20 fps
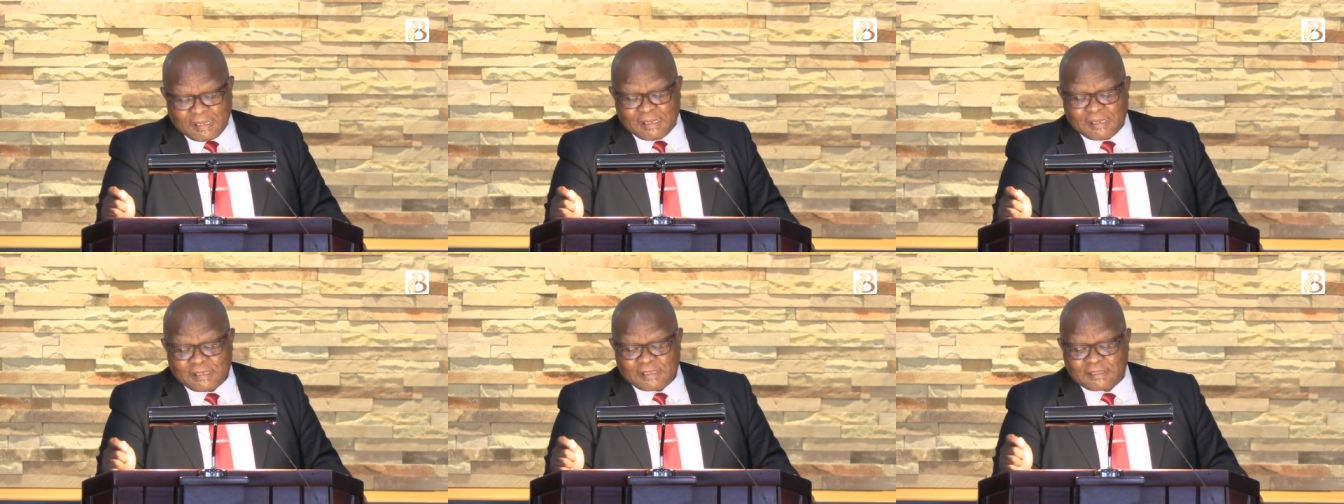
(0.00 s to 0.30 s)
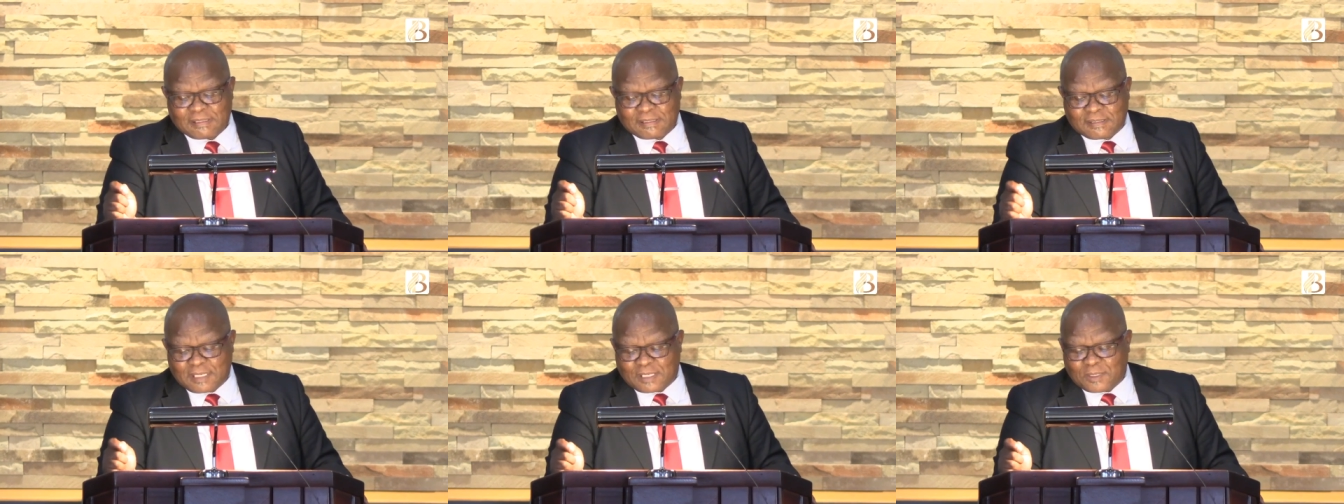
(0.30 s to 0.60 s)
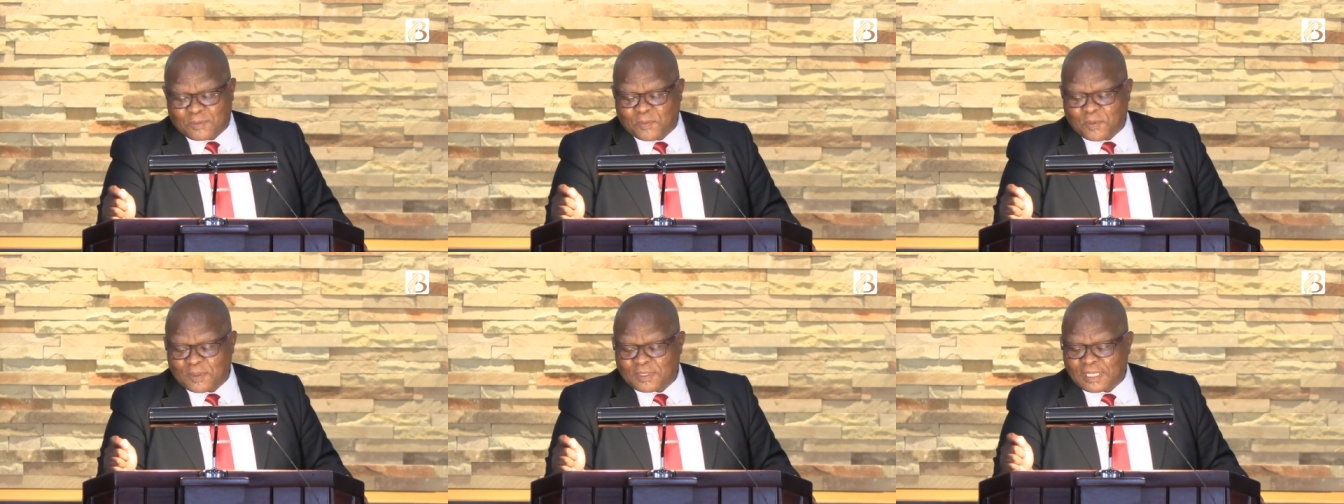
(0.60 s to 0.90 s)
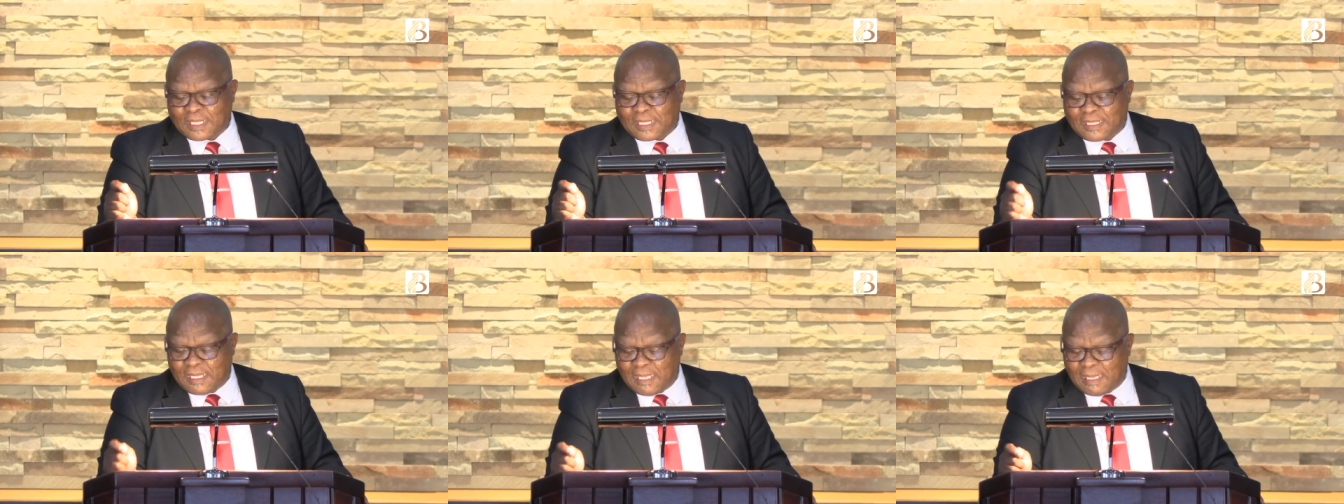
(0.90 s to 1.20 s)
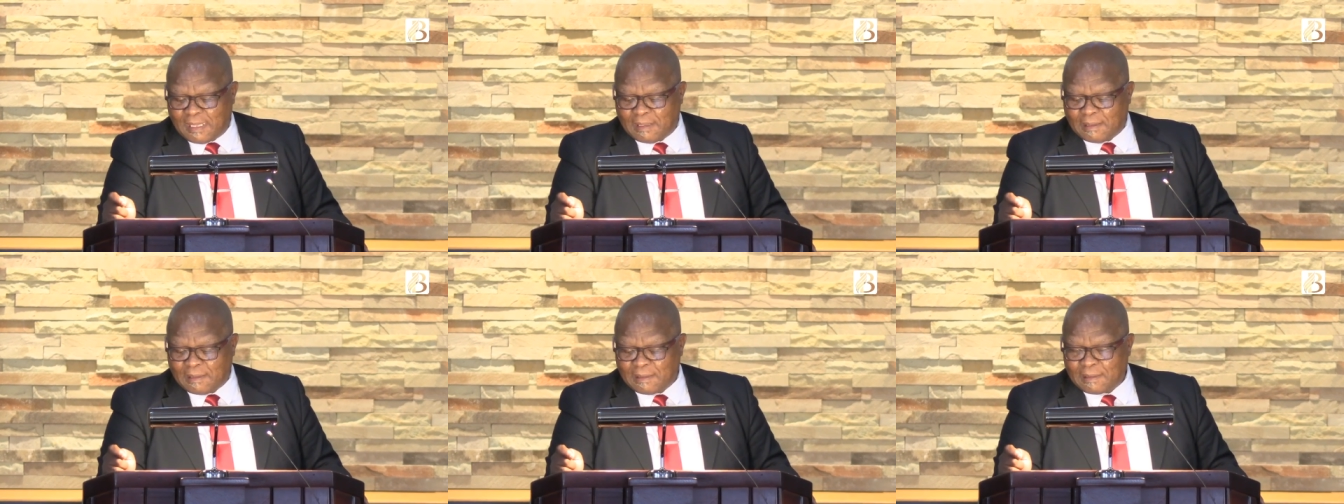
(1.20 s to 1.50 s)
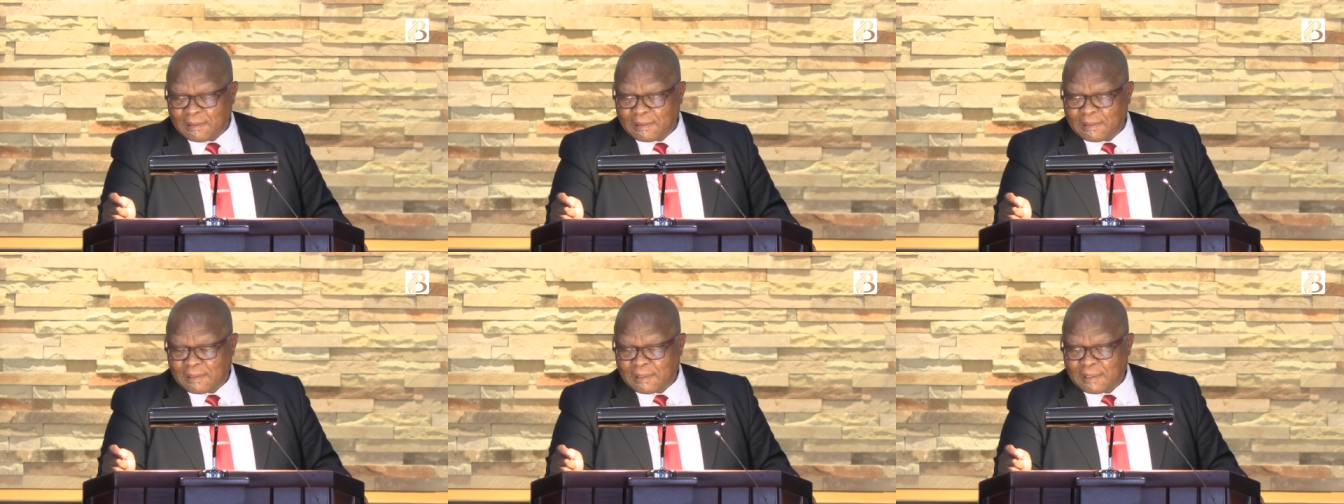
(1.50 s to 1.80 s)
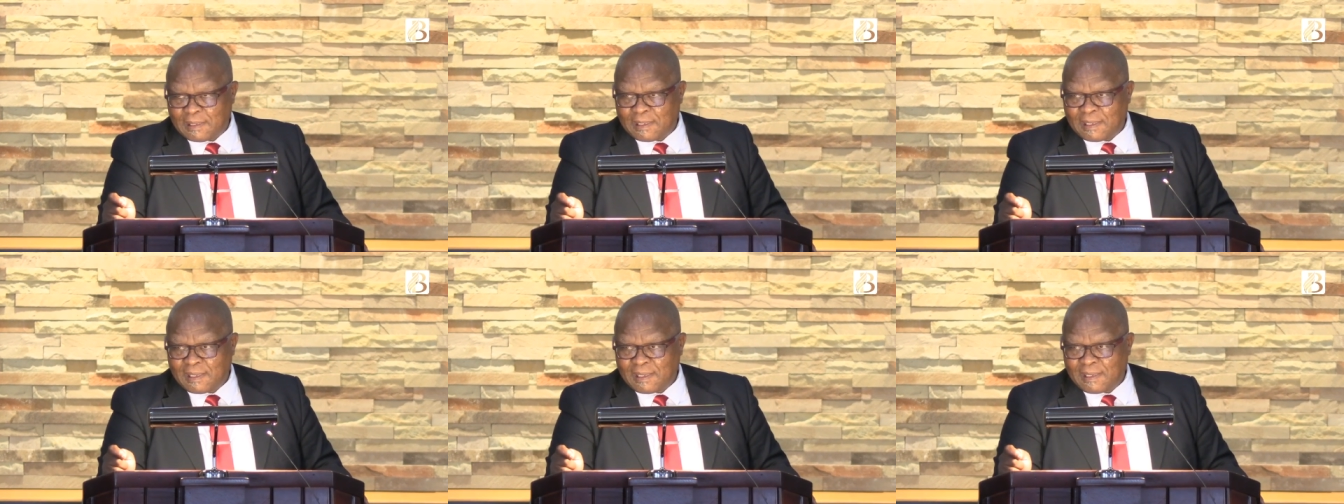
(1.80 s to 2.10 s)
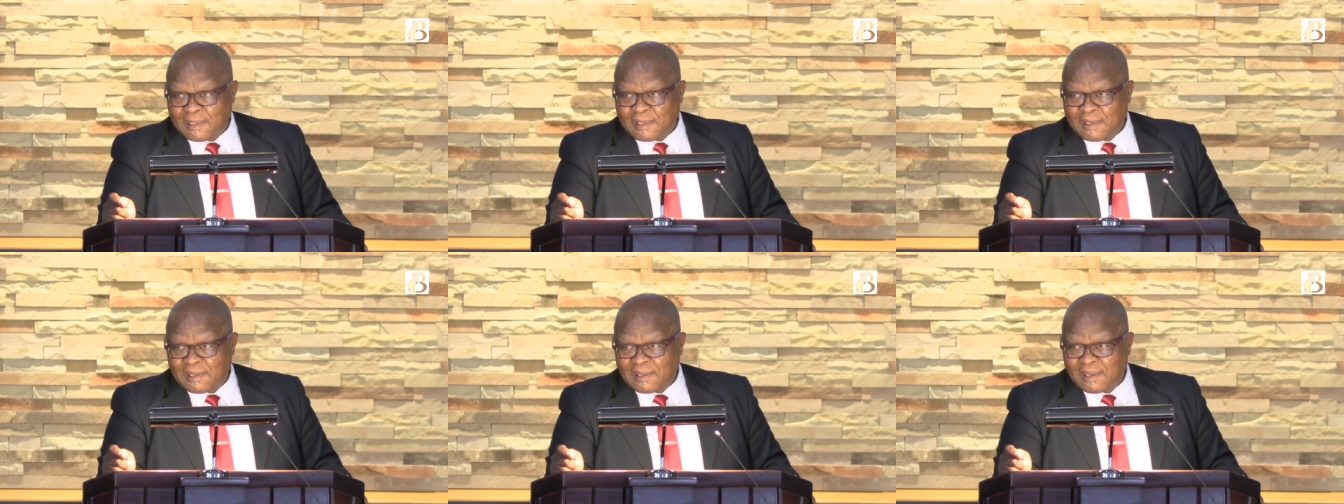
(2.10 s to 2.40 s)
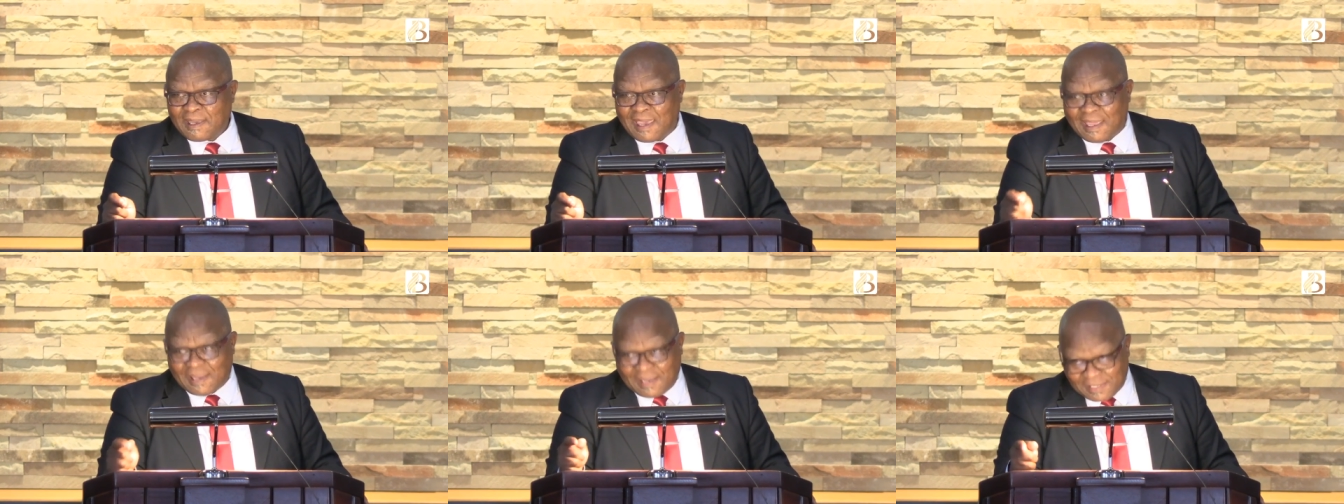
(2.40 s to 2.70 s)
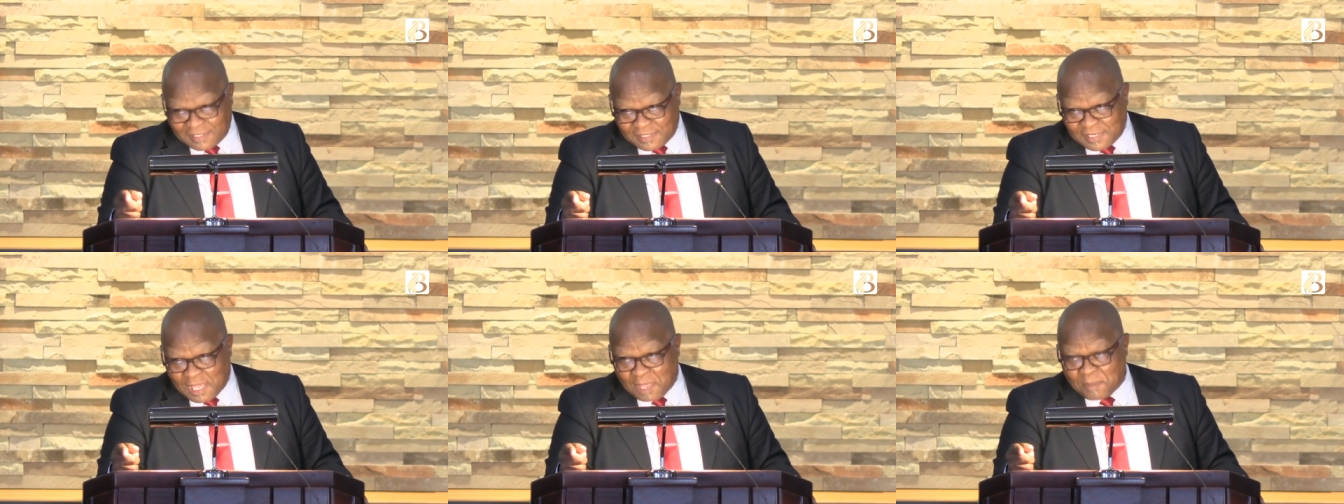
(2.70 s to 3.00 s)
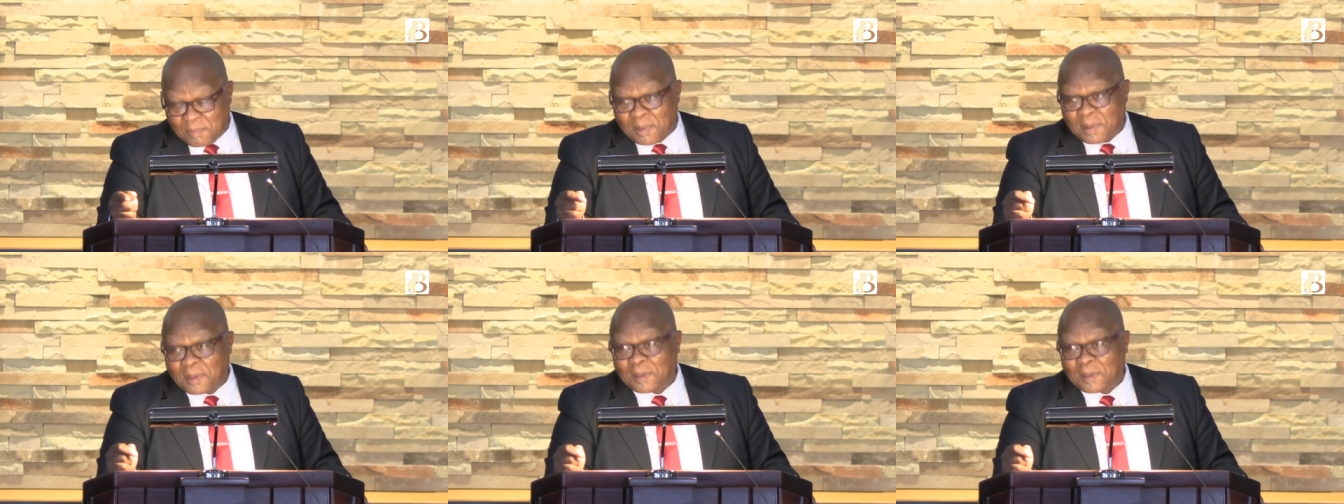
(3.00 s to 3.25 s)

sit with the king at his table.